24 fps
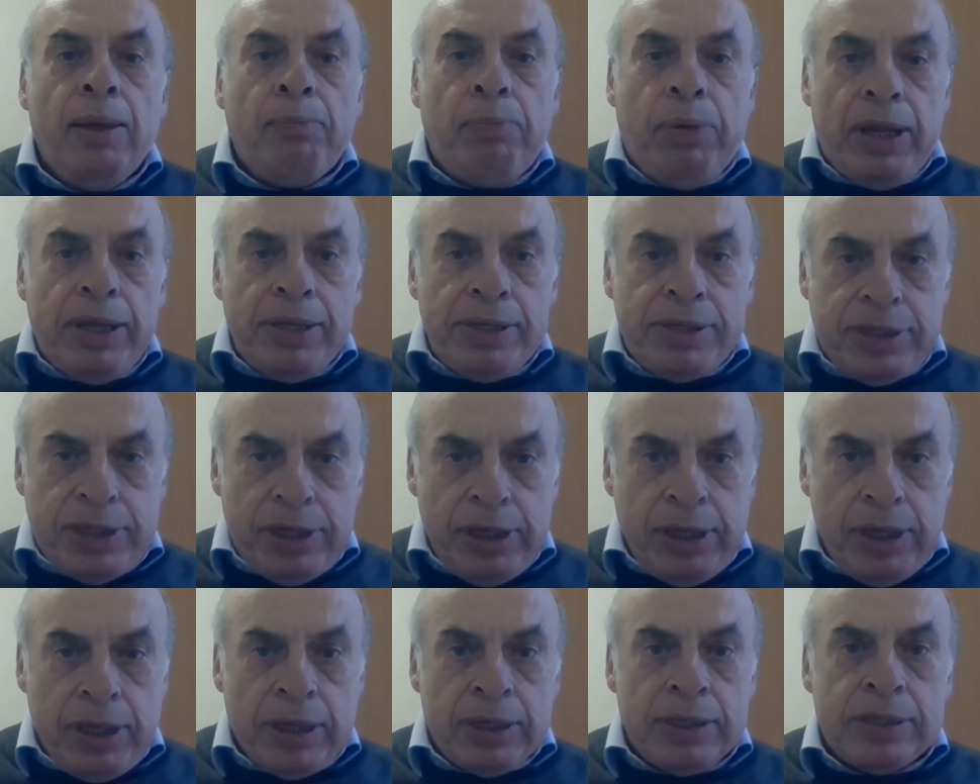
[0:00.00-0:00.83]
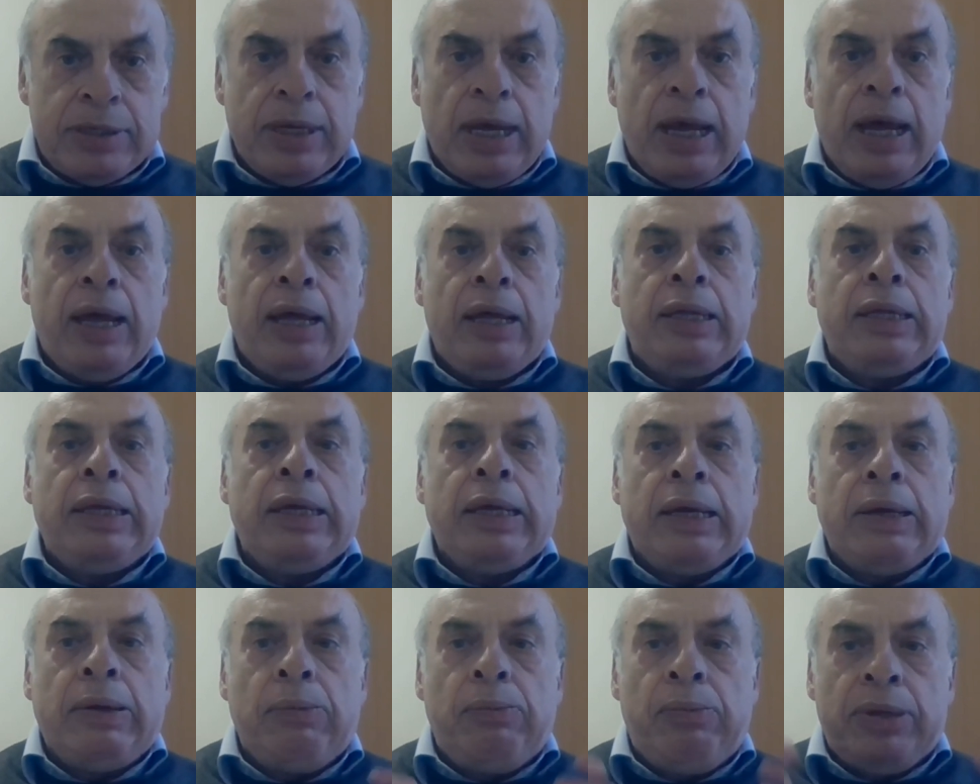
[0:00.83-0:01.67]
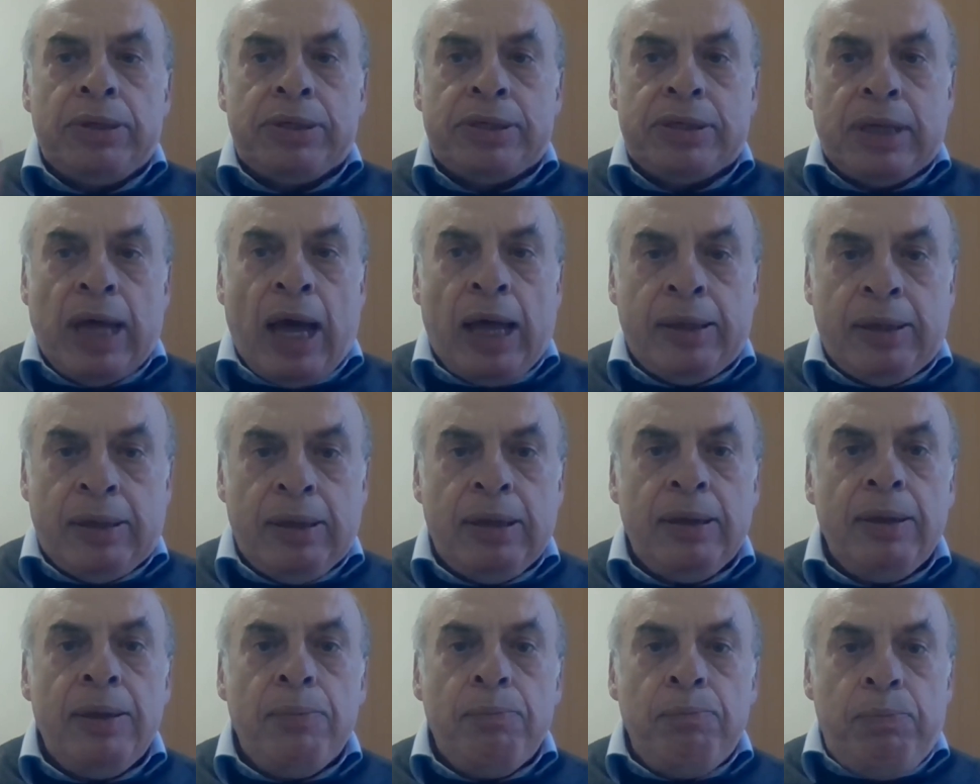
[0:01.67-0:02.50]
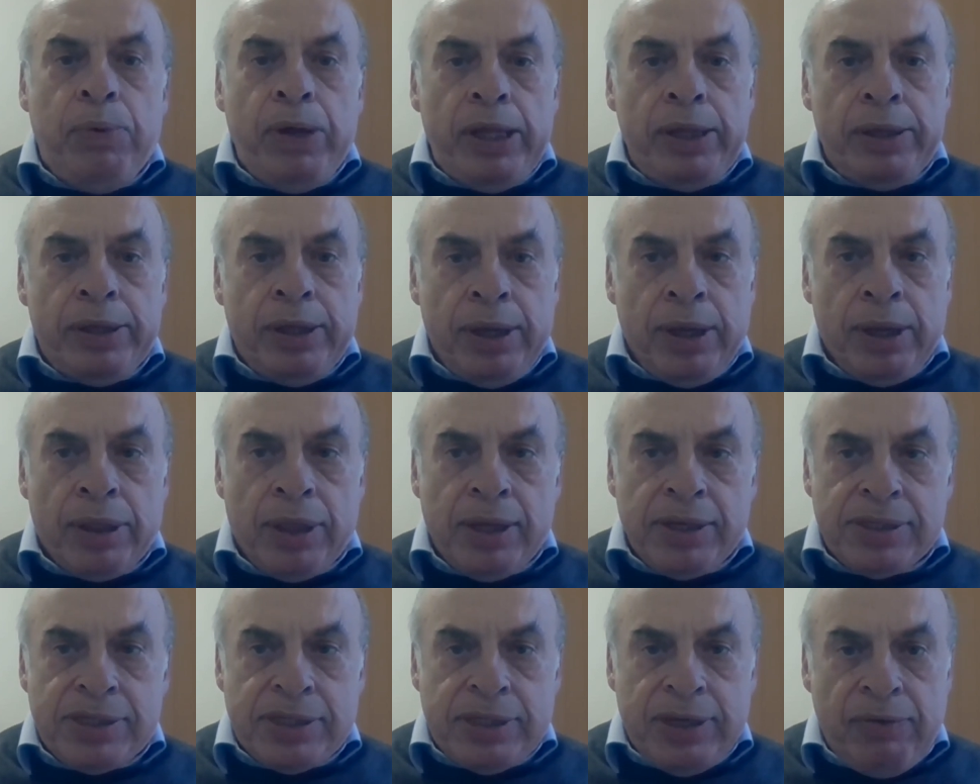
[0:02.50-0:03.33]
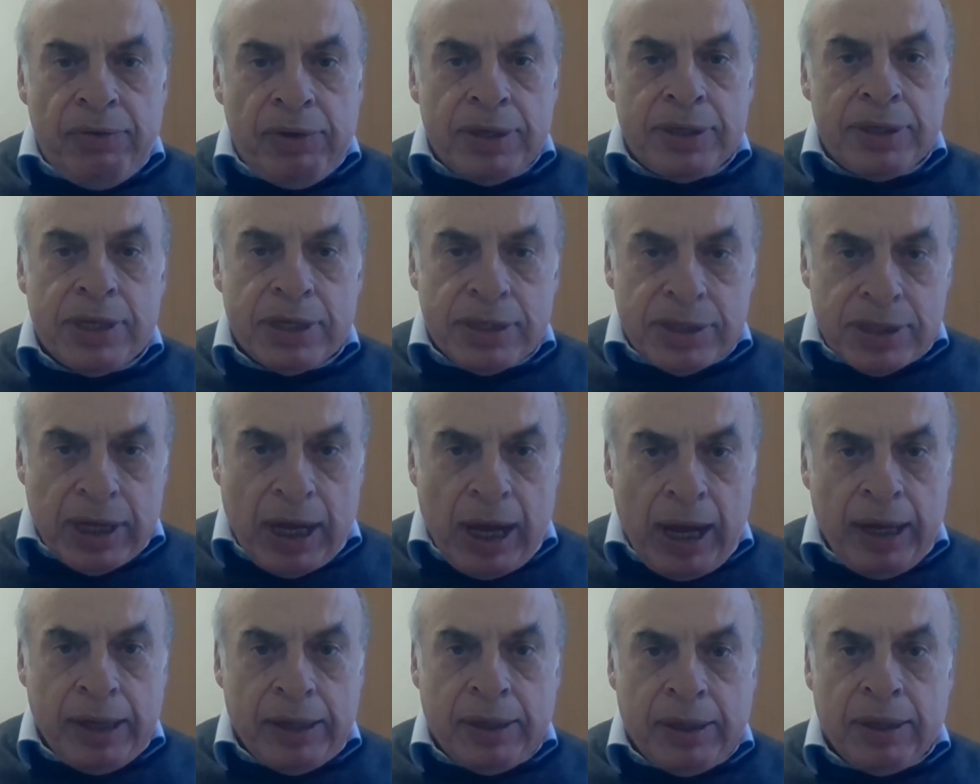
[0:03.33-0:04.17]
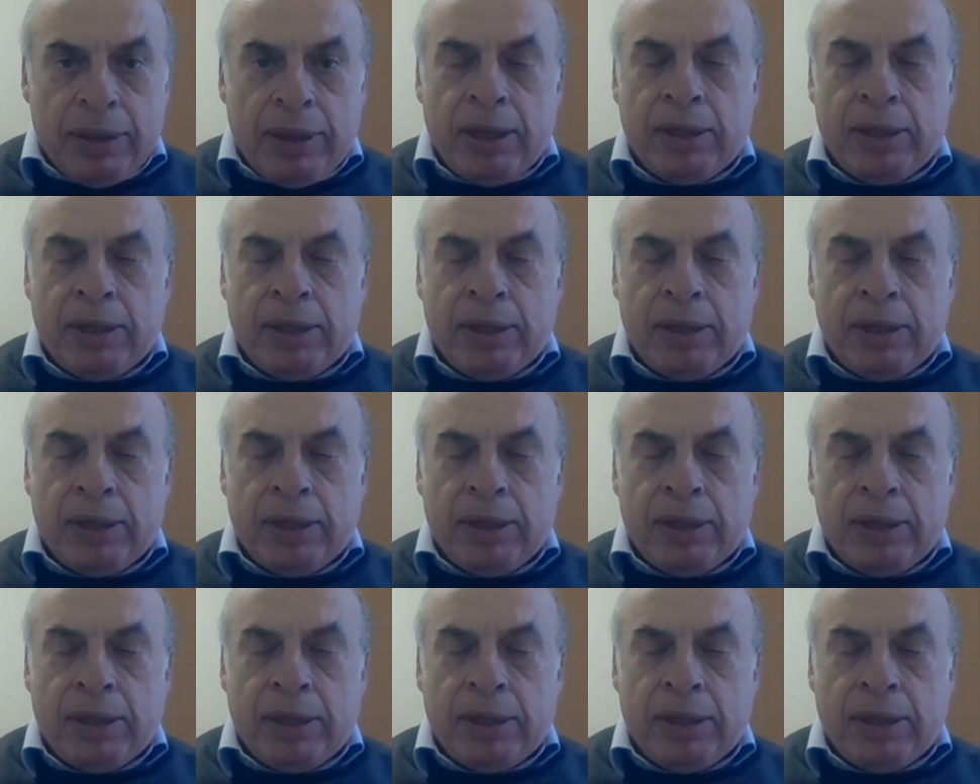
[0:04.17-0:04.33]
Palestinians and will start building the civil society.